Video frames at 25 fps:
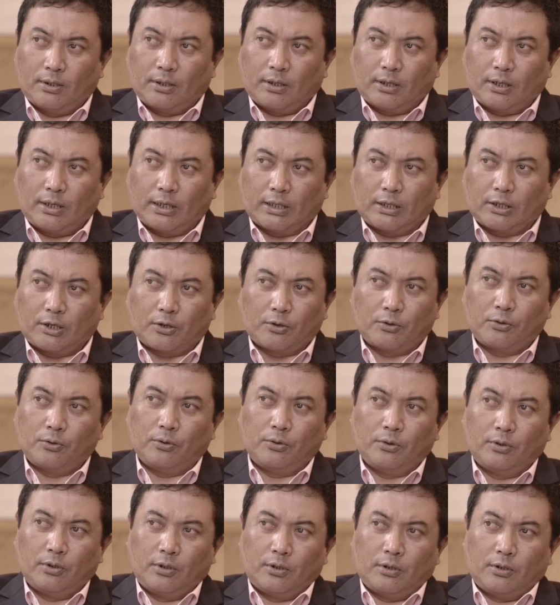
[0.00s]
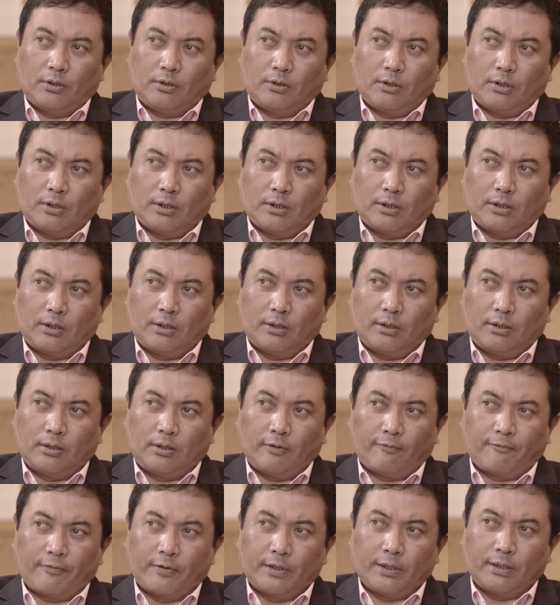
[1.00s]
get through
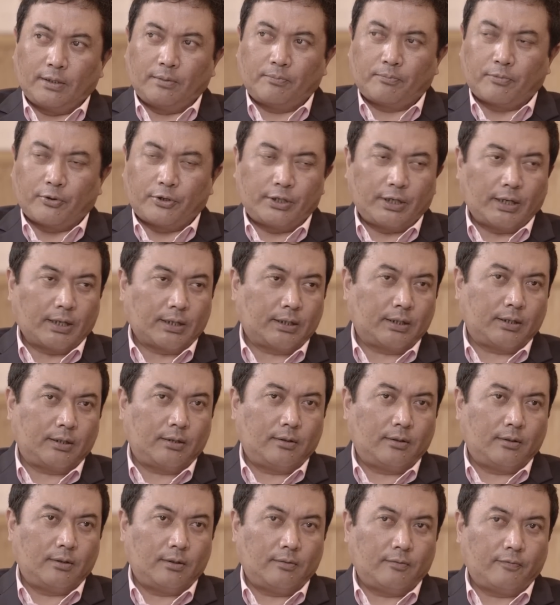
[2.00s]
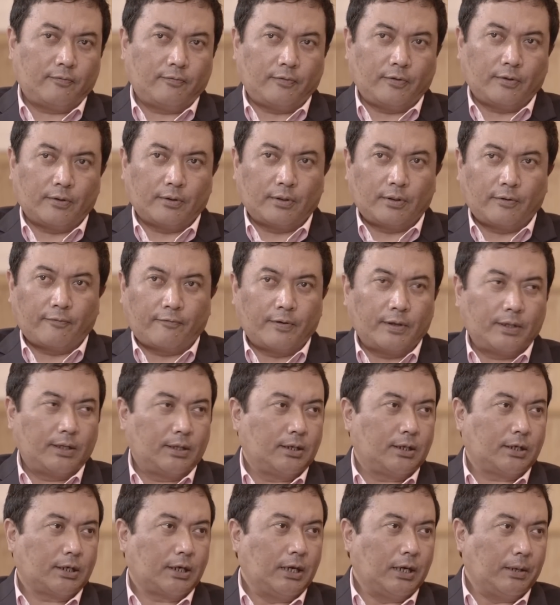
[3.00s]
different projects for different
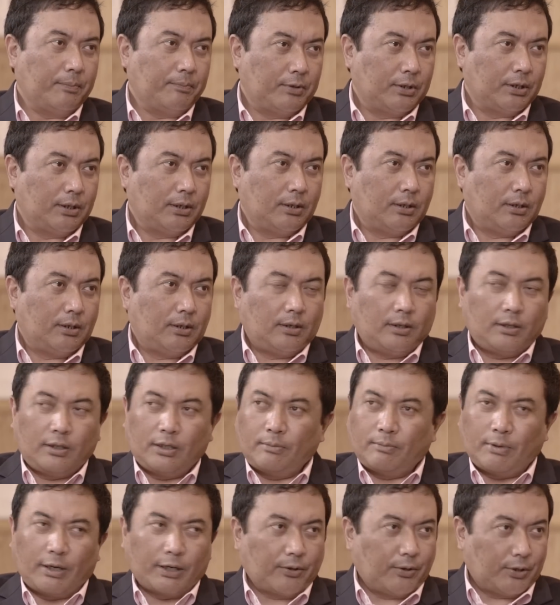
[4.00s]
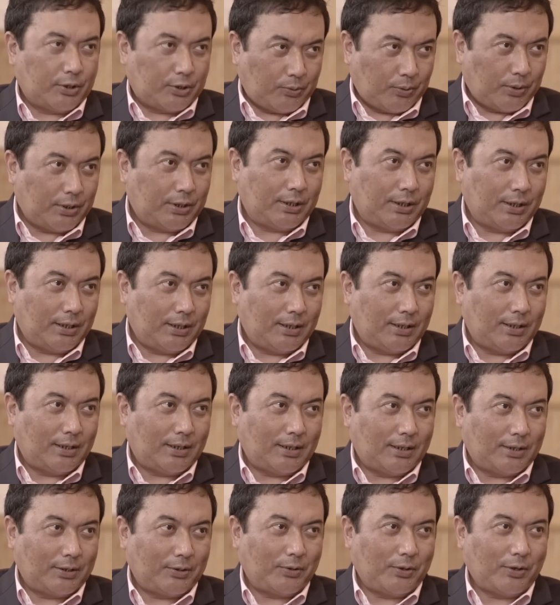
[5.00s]
schemes in my constituency.
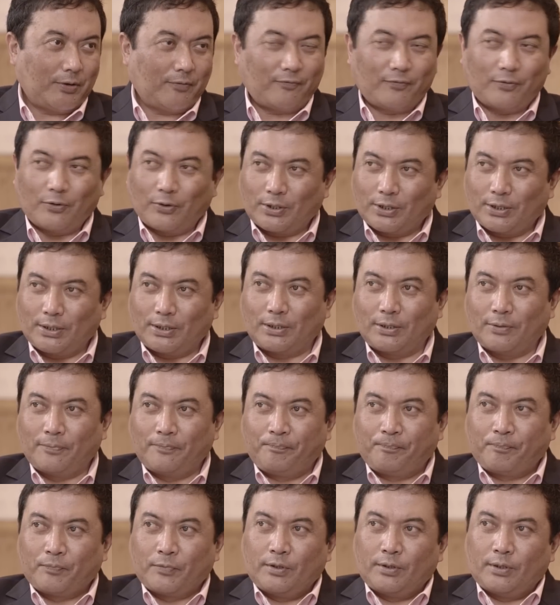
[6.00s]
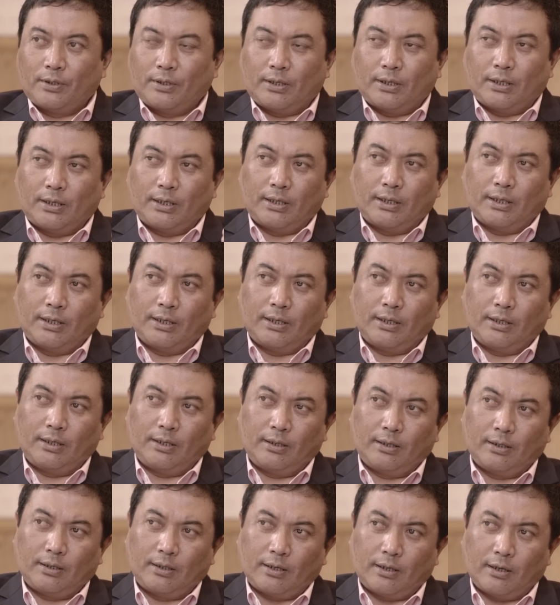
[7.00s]
As you have noticed, I
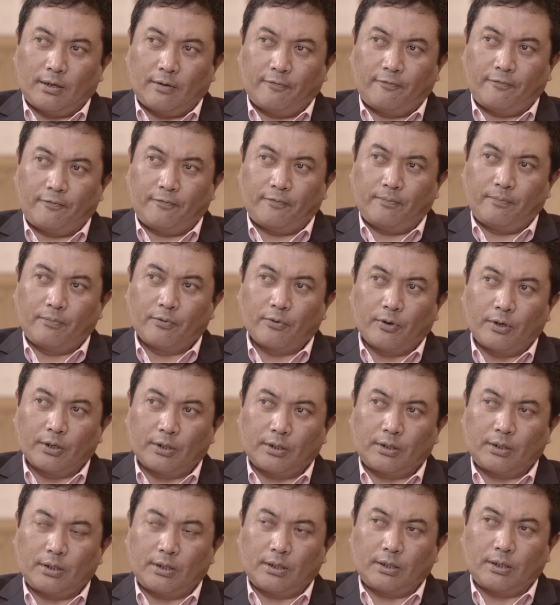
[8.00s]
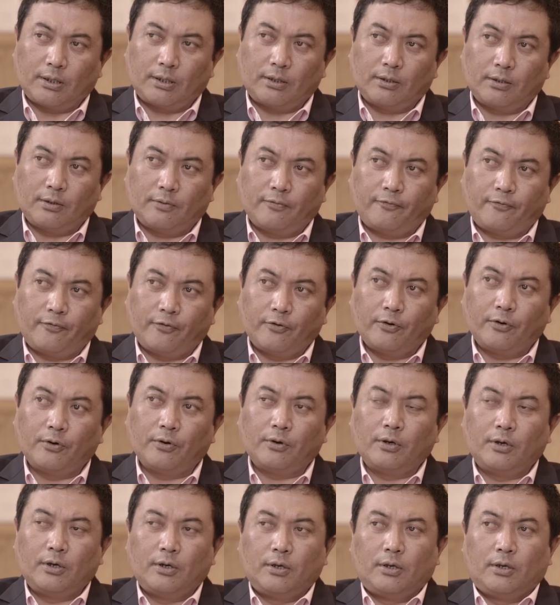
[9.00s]
have brought another
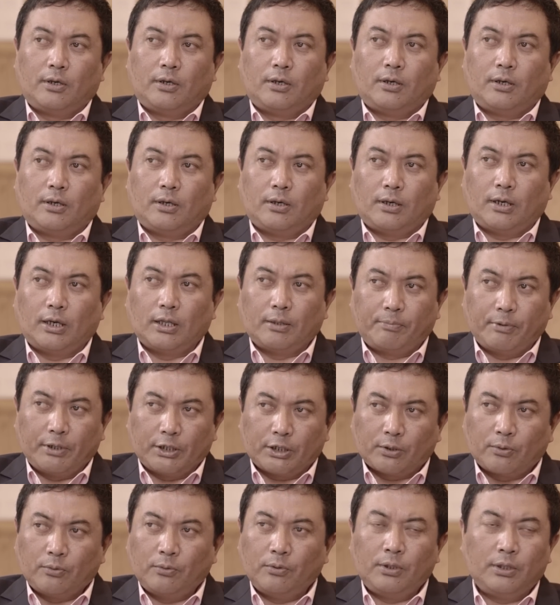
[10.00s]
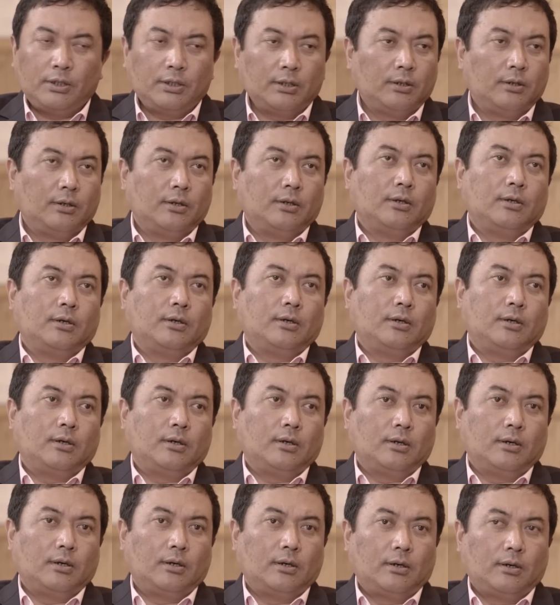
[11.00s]
4 LP schools
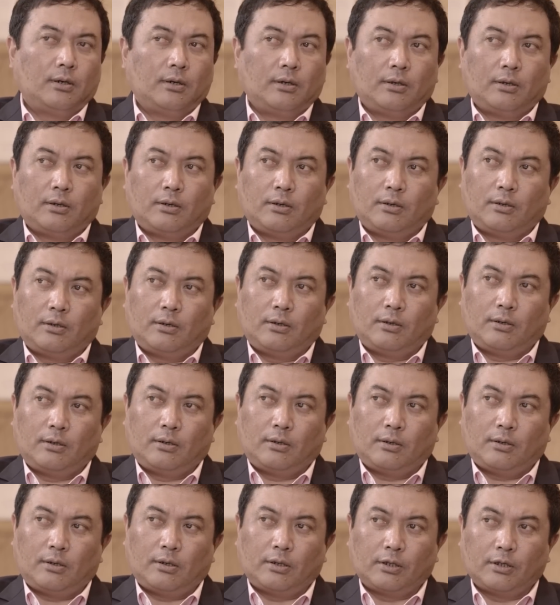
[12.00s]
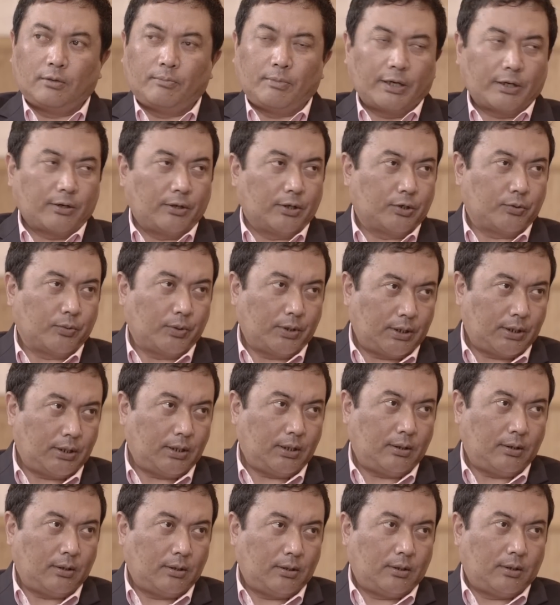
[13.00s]
under my
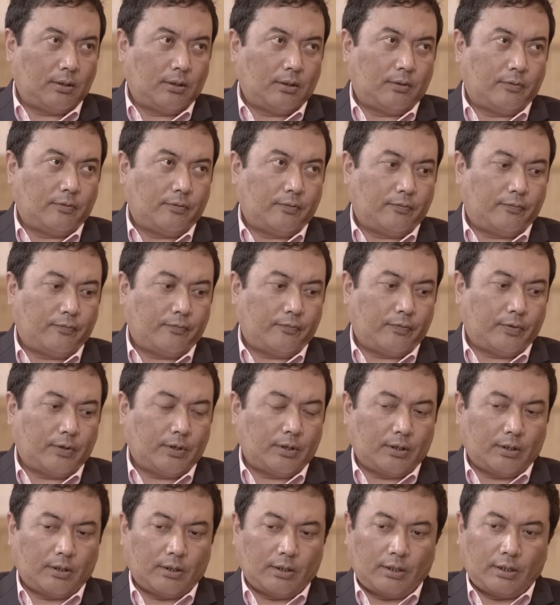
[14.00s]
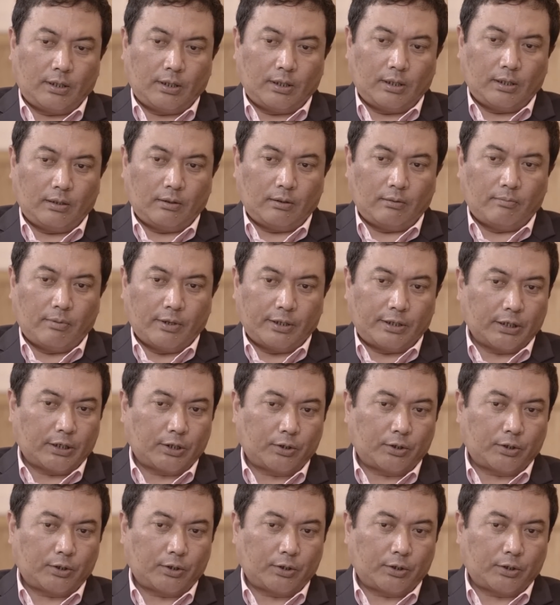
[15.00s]
constituency. The basic